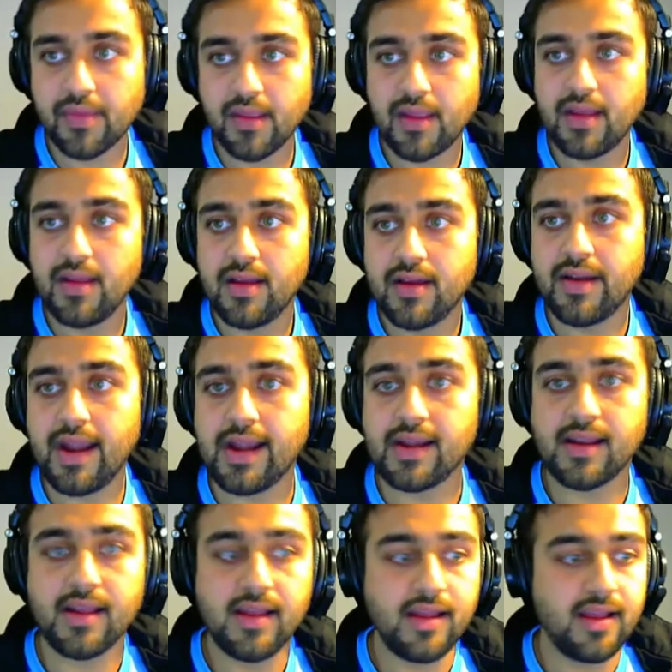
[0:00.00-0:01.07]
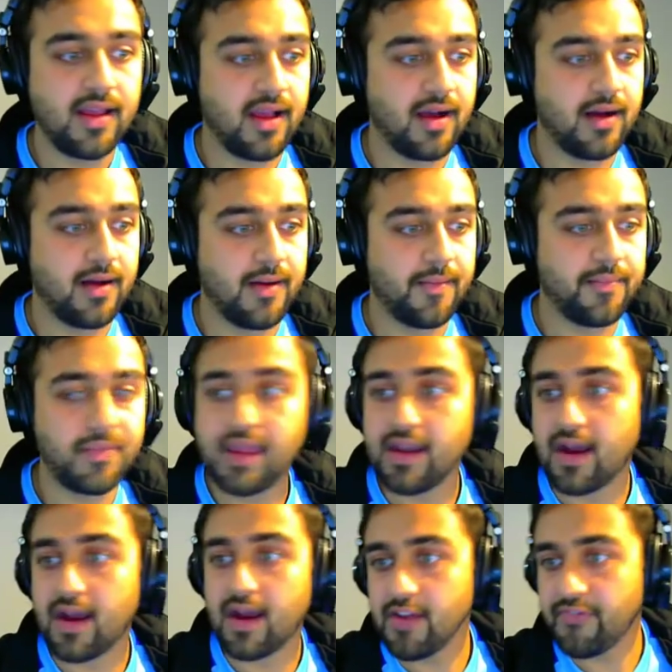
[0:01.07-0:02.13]
right? In
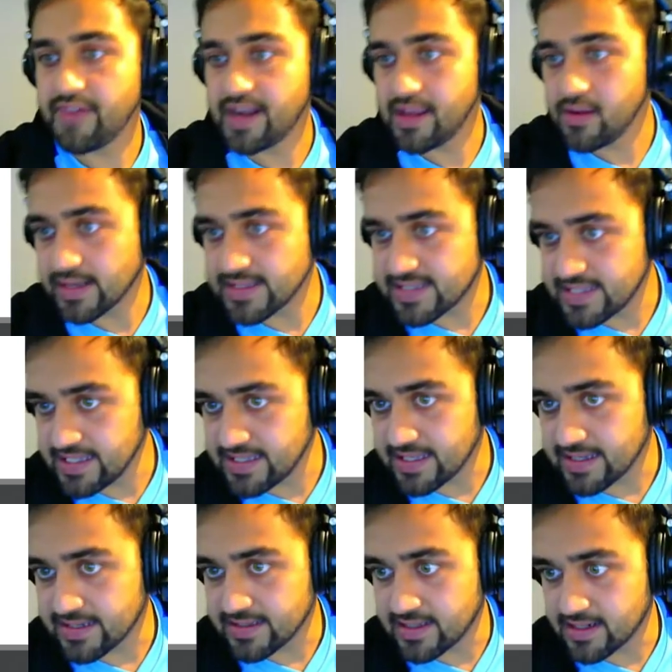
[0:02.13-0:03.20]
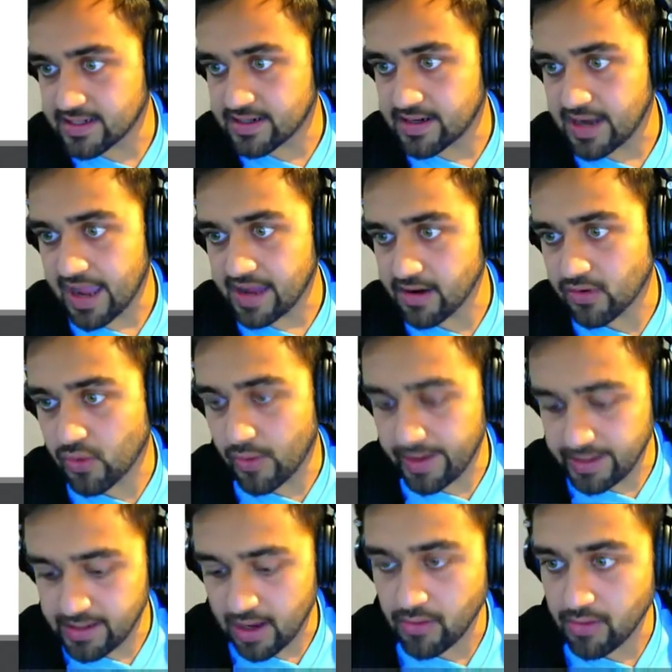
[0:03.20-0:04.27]
underfitting, you can see the error going down
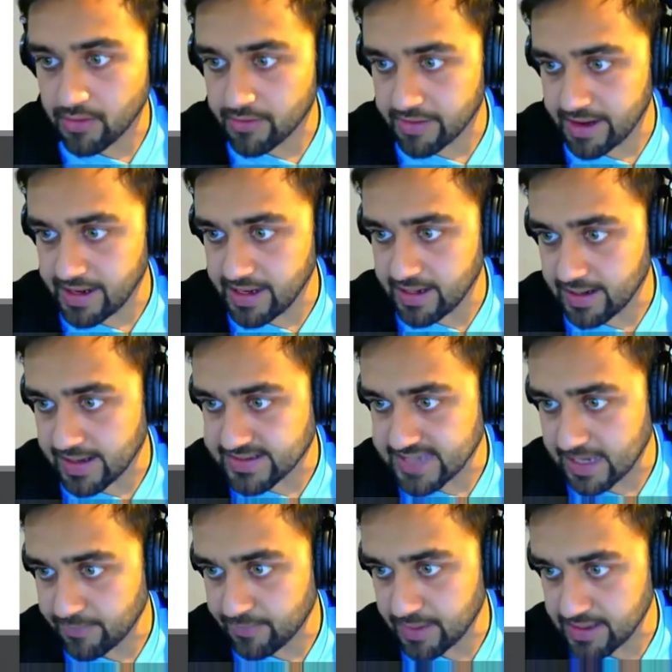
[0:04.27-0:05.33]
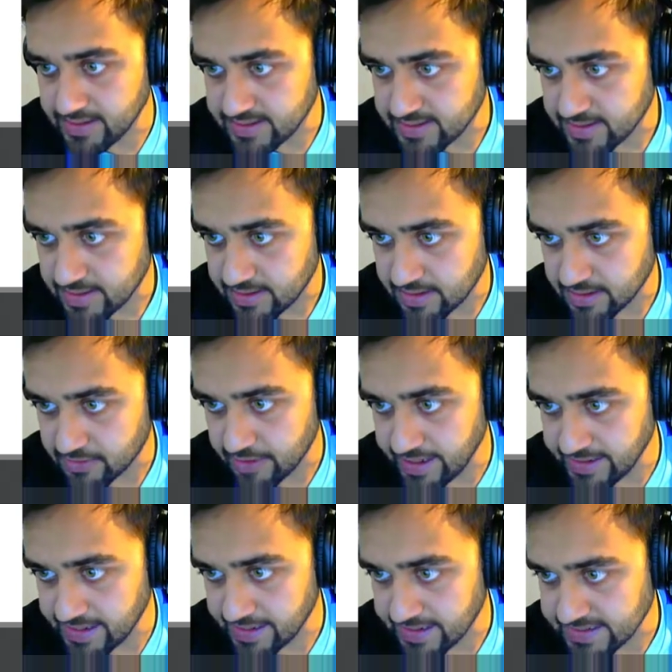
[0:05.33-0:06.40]
on training examples, the training data
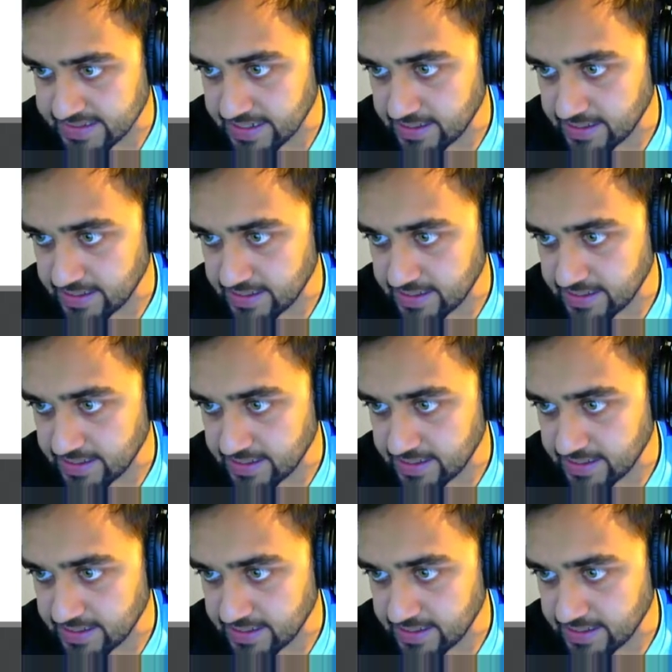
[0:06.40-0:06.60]
set,